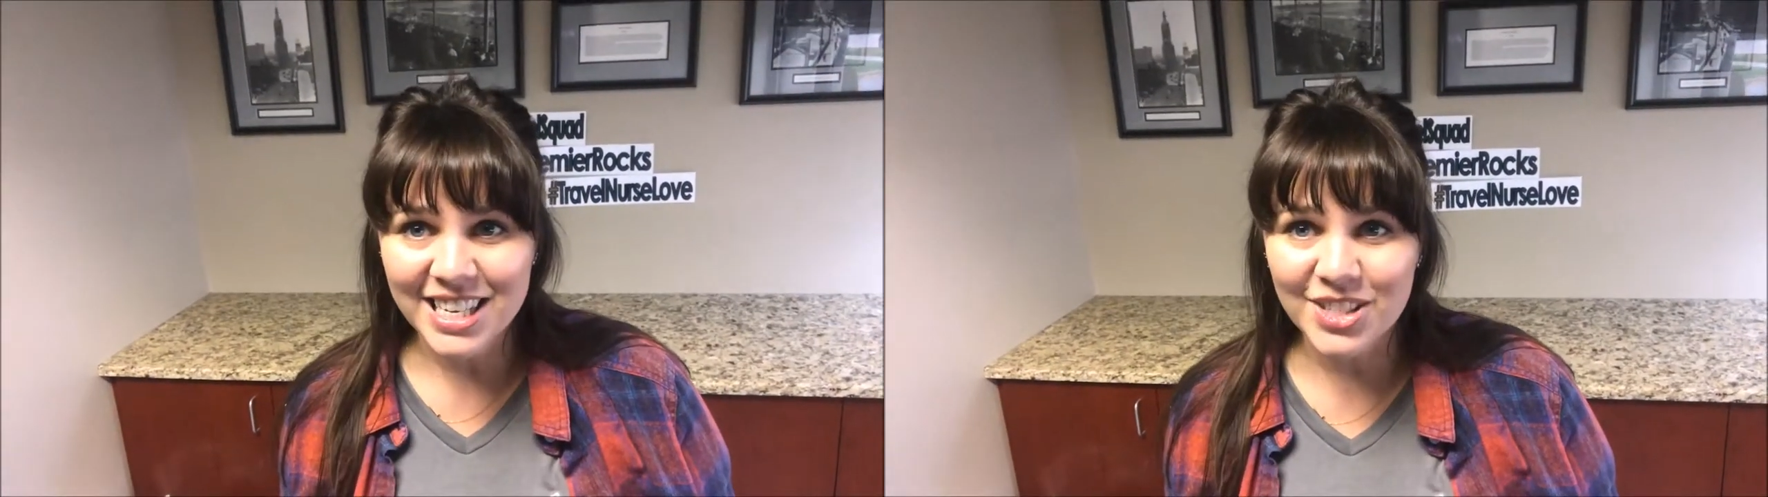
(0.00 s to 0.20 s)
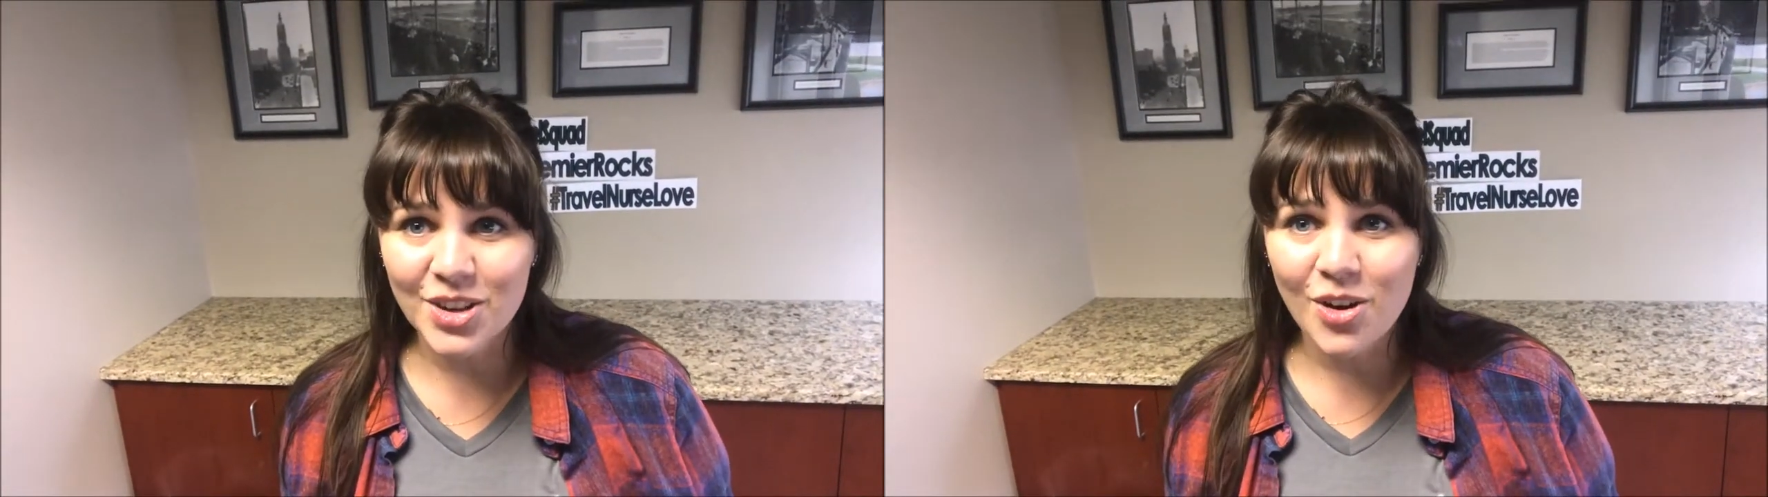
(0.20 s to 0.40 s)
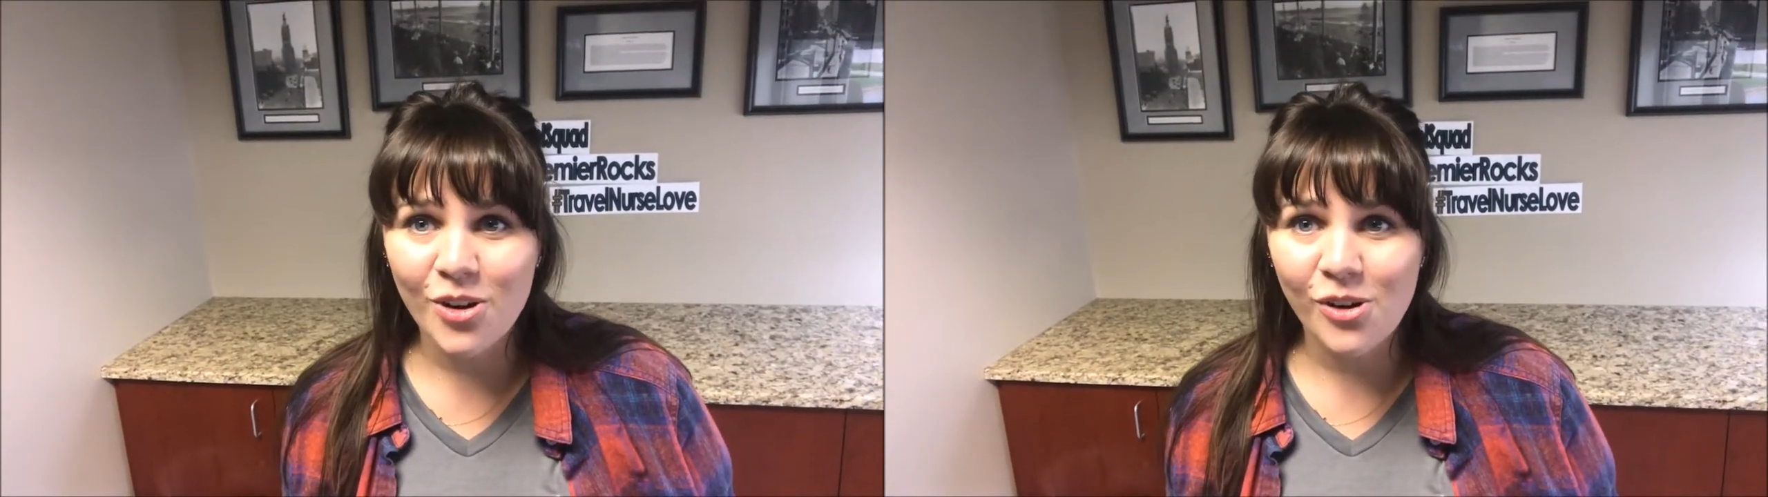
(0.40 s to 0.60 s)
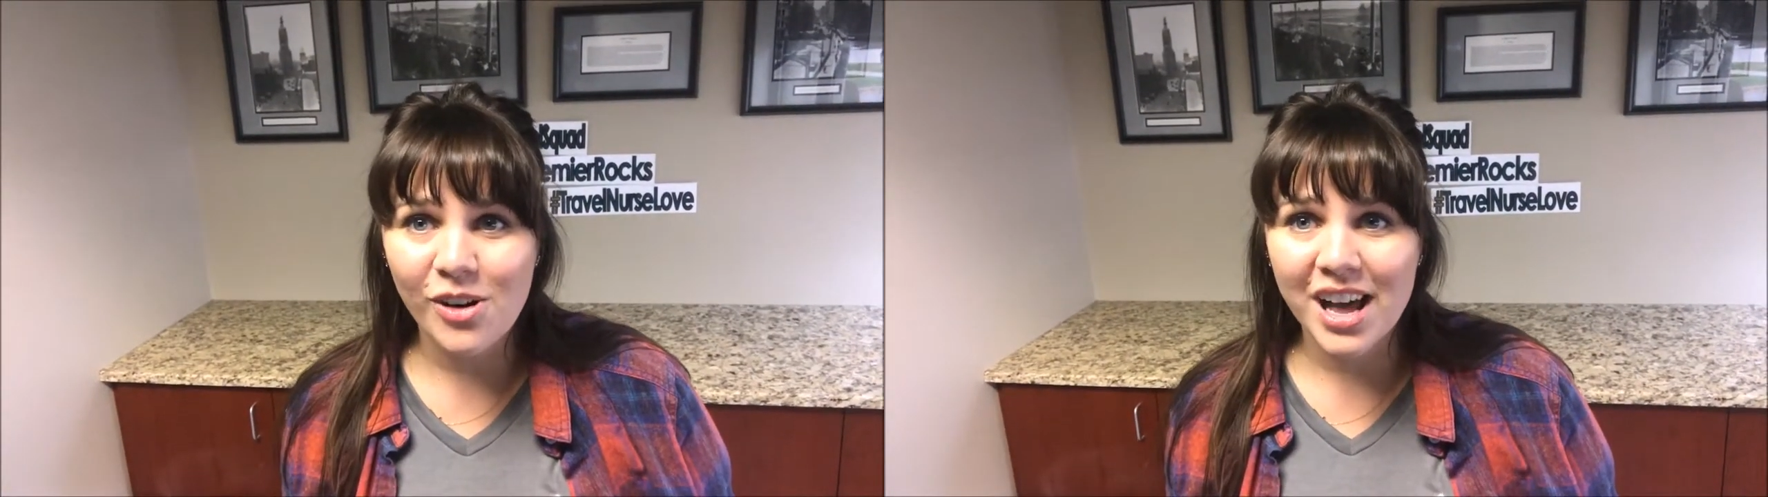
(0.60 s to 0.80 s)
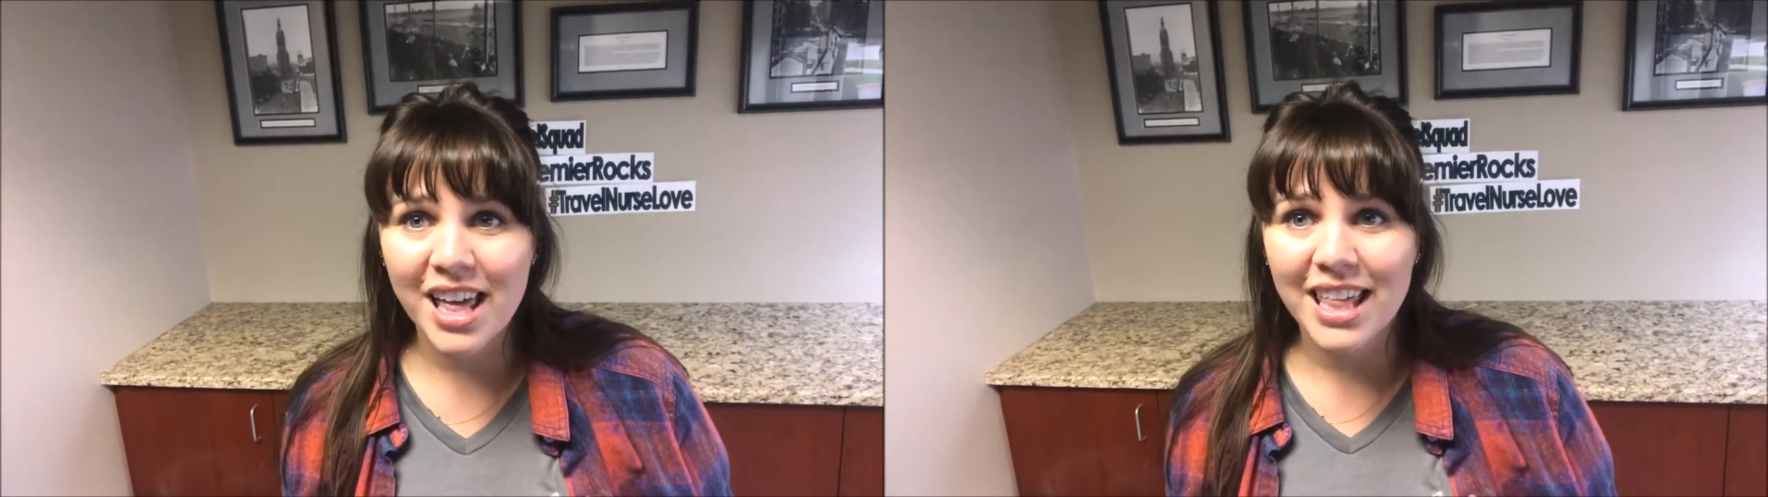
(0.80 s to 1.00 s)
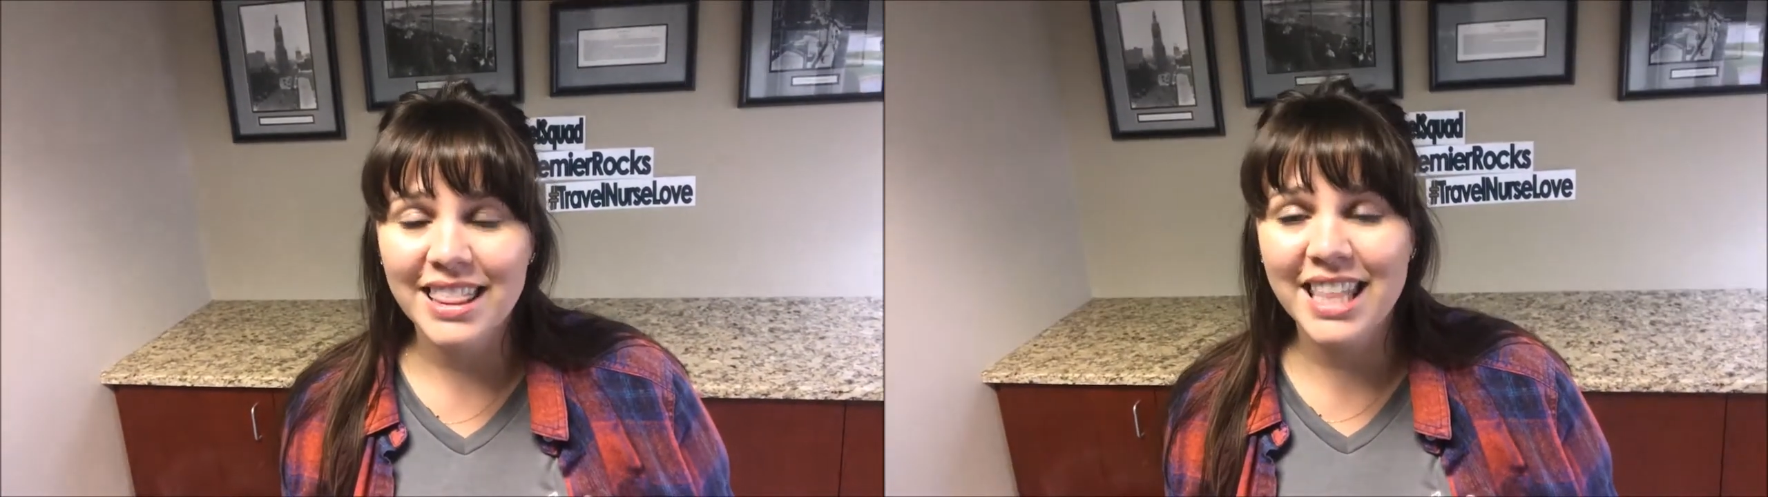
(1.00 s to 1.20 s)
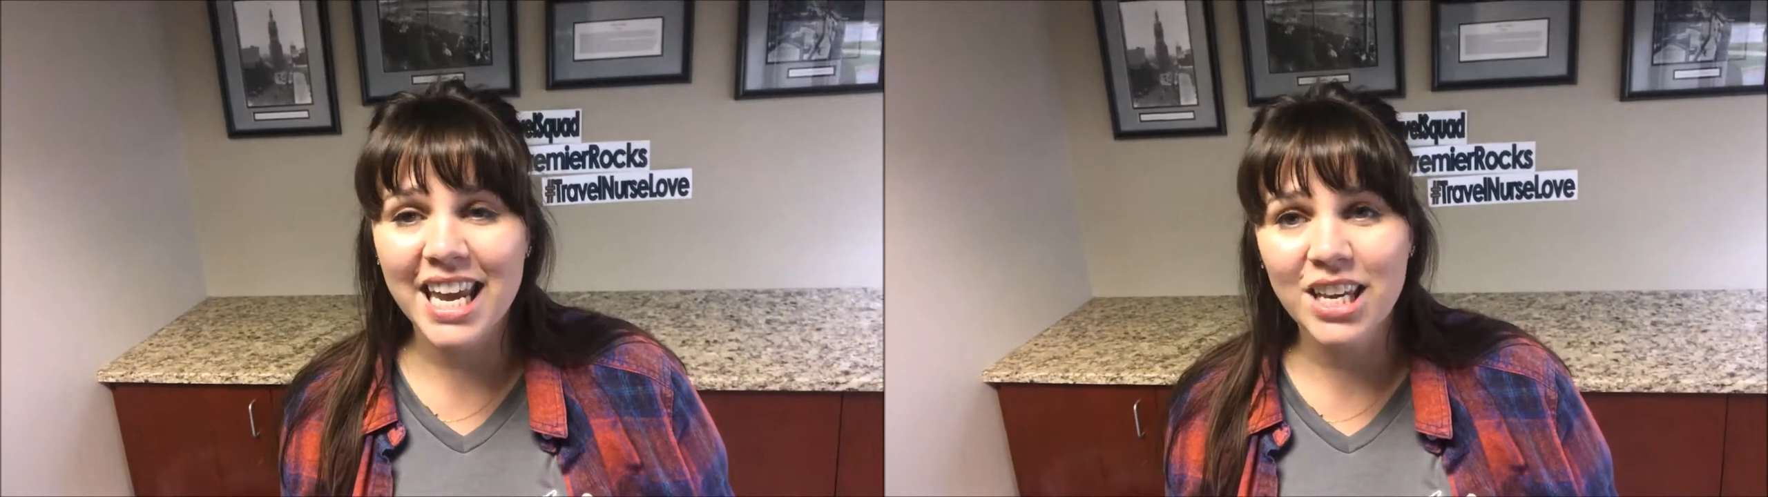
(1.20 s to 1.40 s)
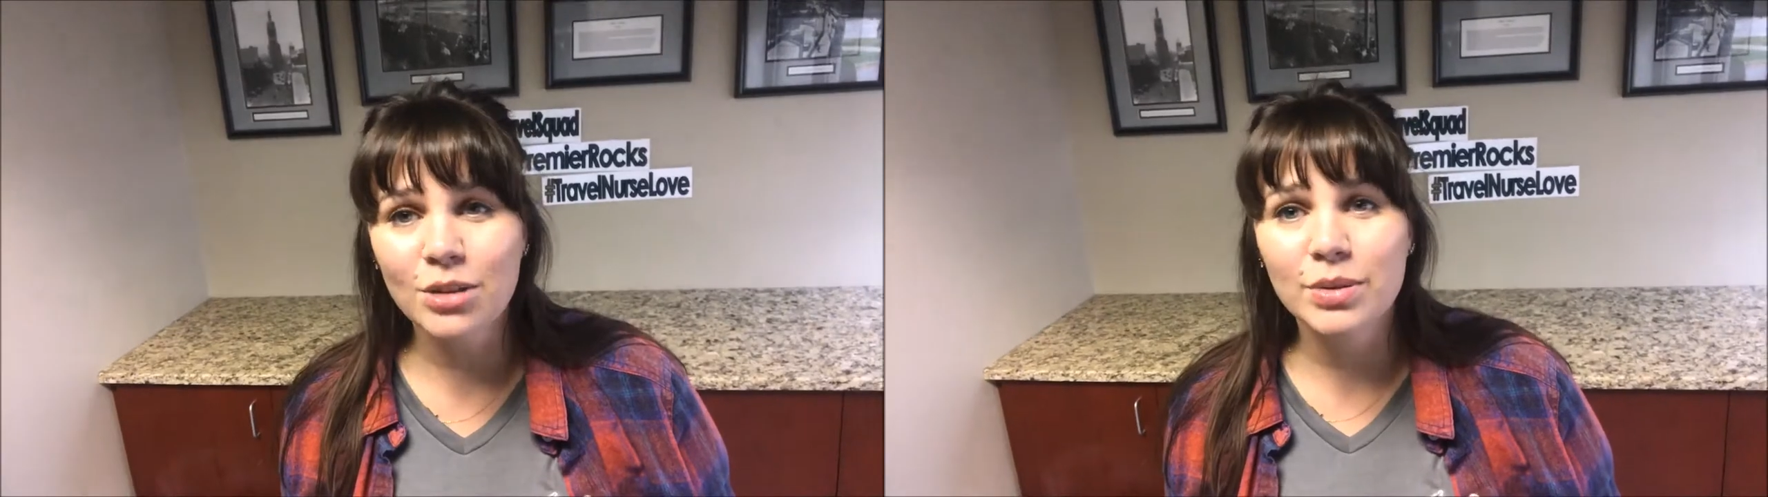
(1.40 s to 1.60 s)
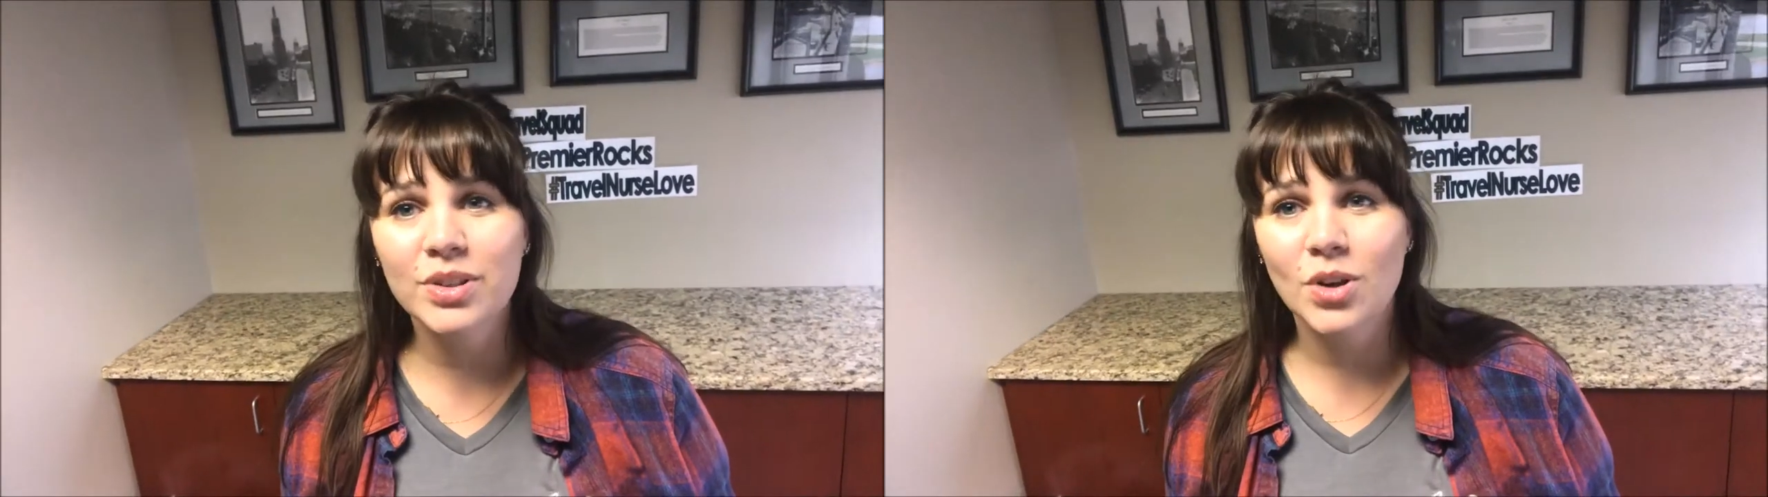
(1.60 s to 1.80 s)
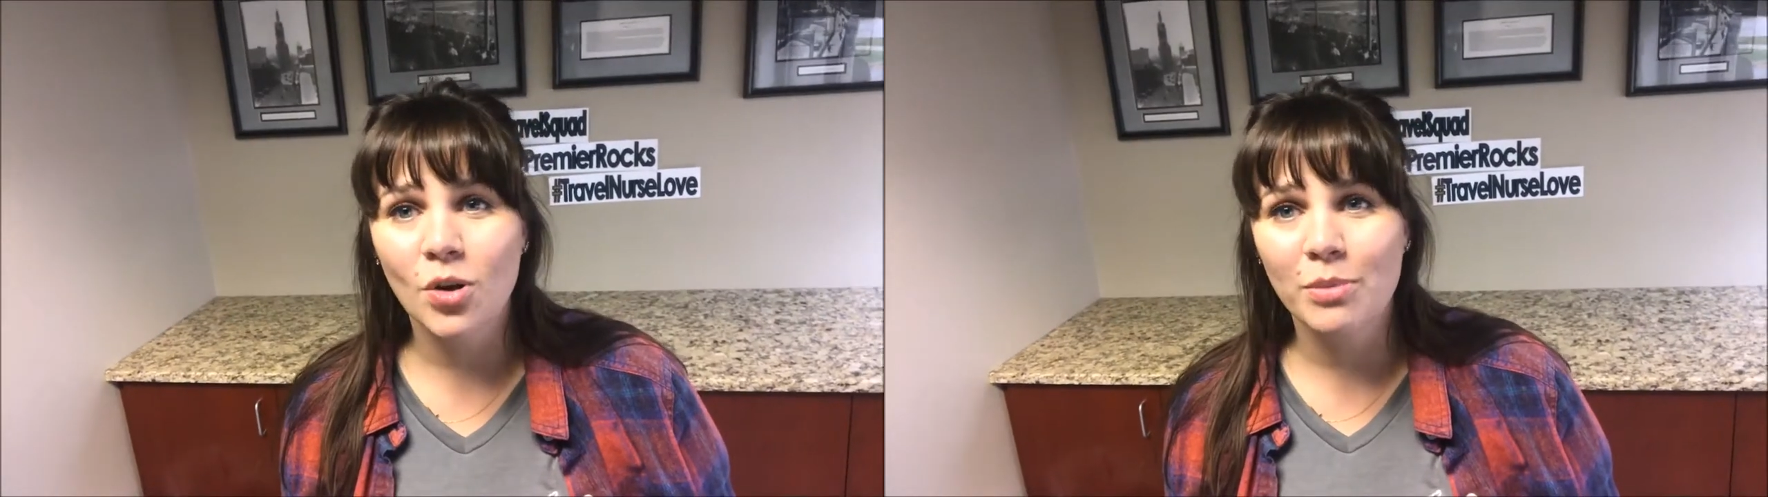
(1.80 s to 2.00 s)
So thank you
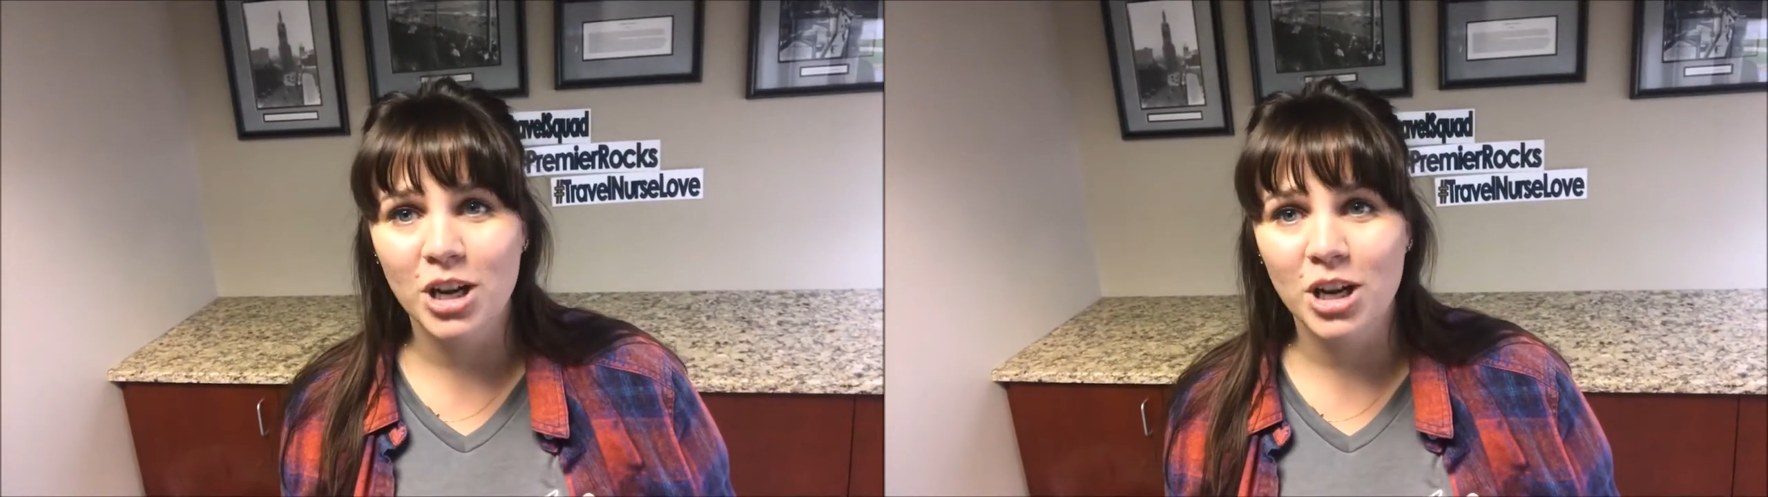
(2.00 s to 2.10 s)
so